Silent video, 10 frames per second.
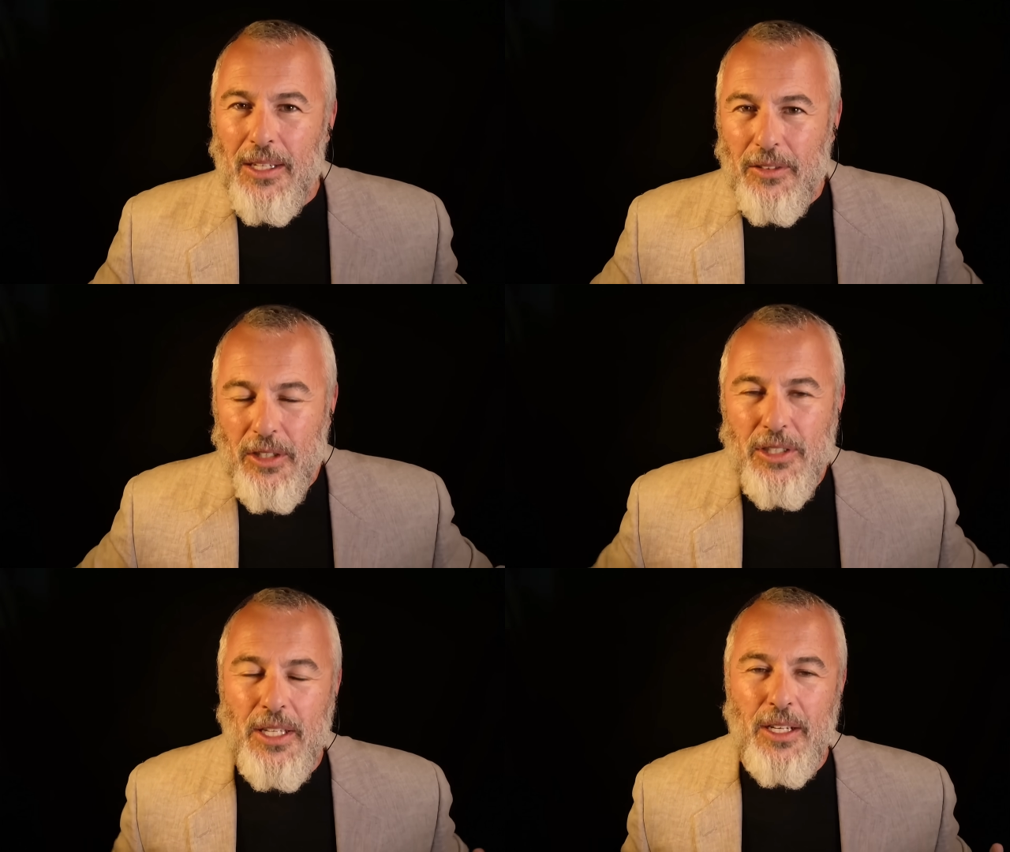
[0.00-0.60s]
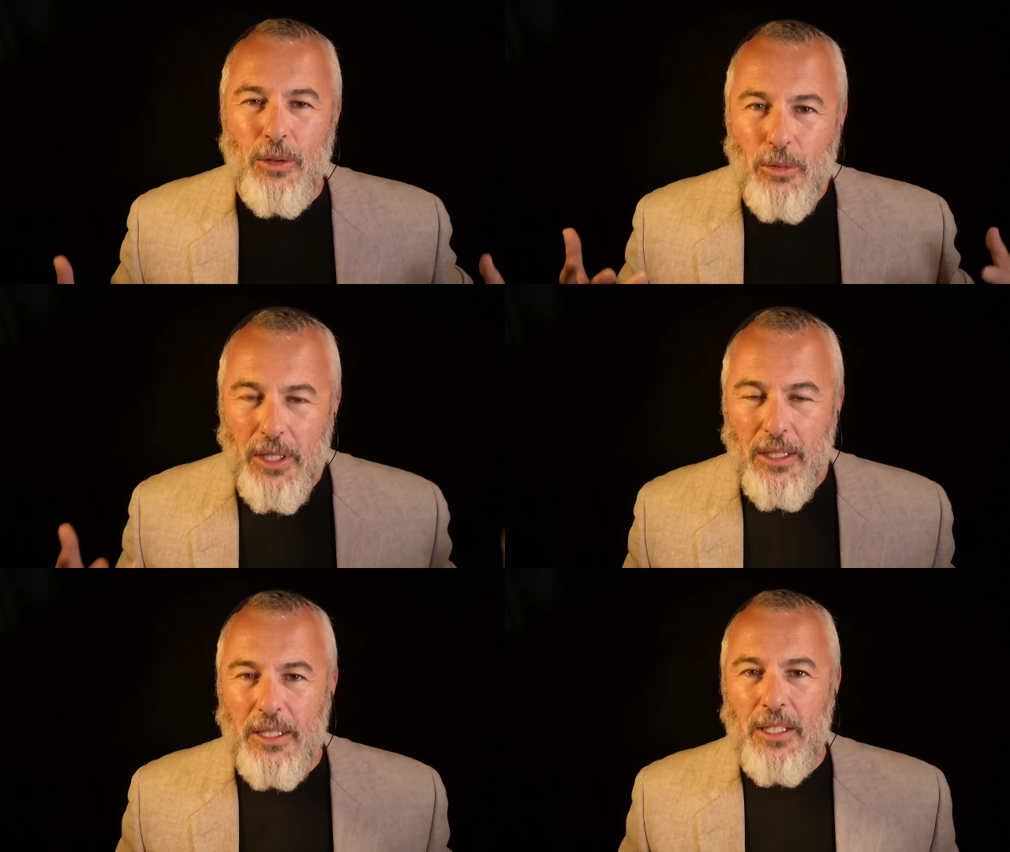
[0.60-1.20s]
there's like a
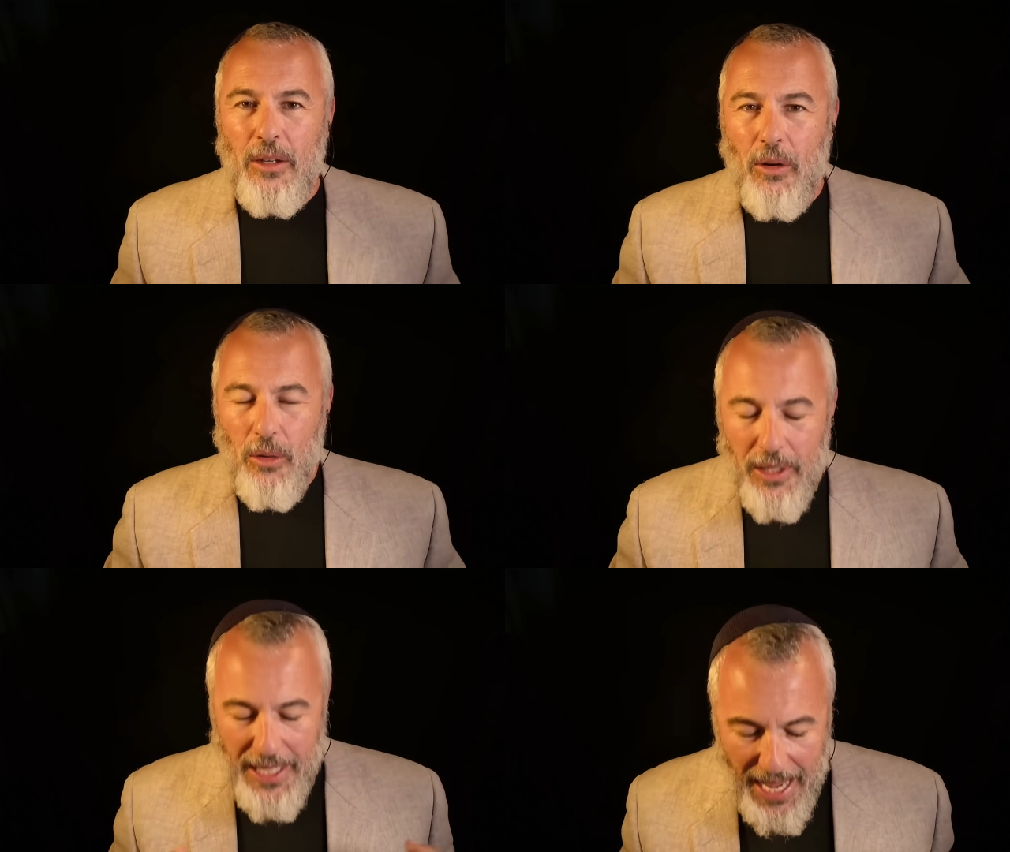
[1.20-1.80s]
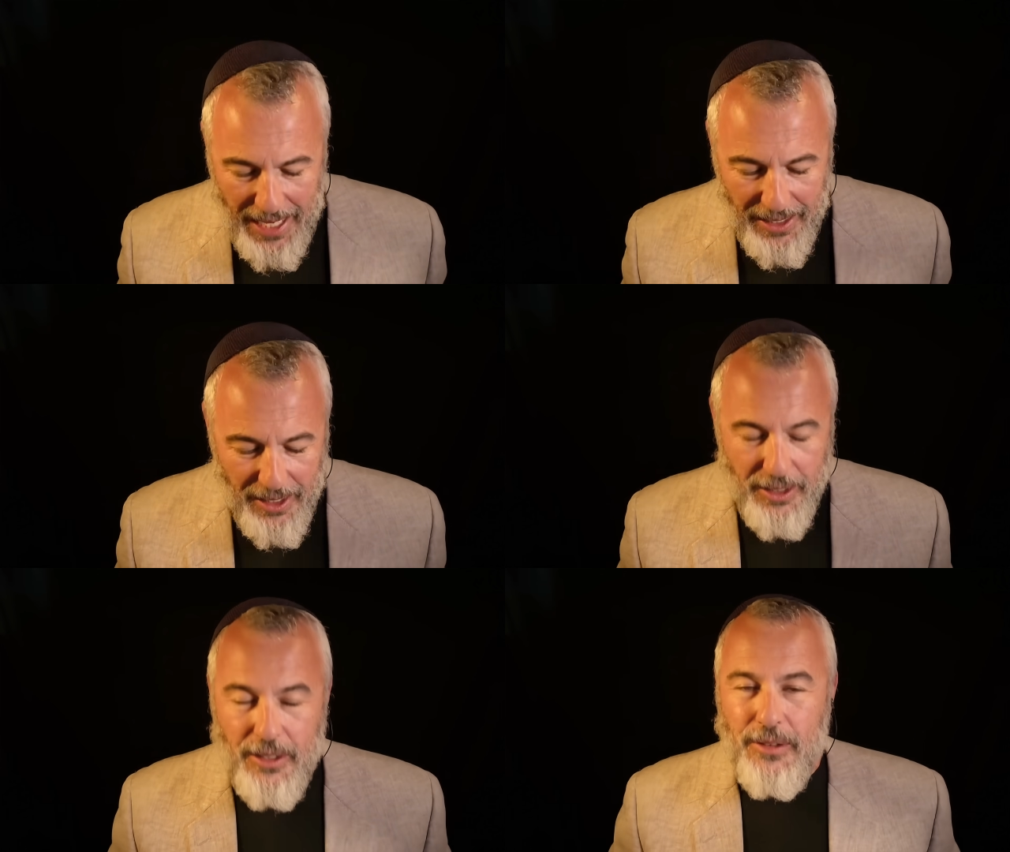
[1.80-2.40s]
really
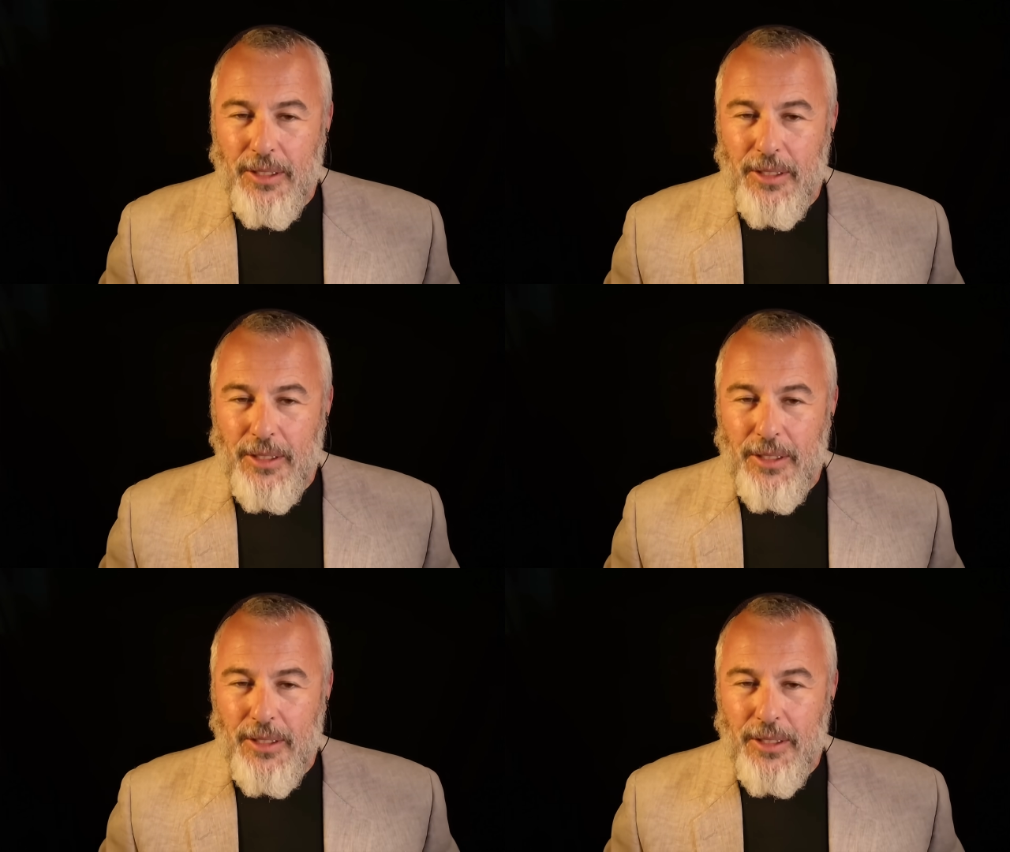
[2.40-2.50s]
organic,